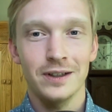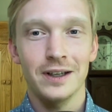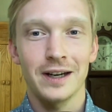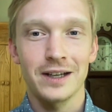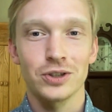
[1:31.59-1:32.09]

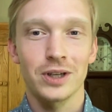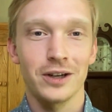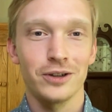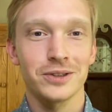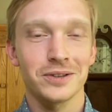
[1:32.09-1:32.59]
and
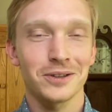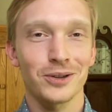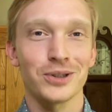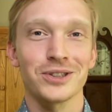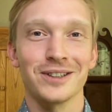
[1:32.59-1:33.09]
educators.
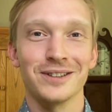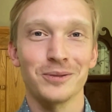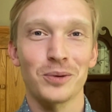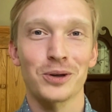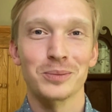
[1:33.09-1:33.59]
Kristen,
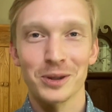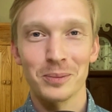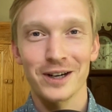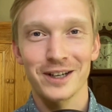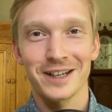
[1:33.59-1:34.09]
welcome to the
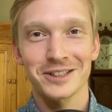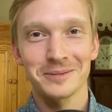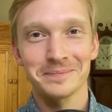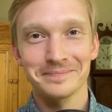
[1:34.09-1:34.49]
podcast.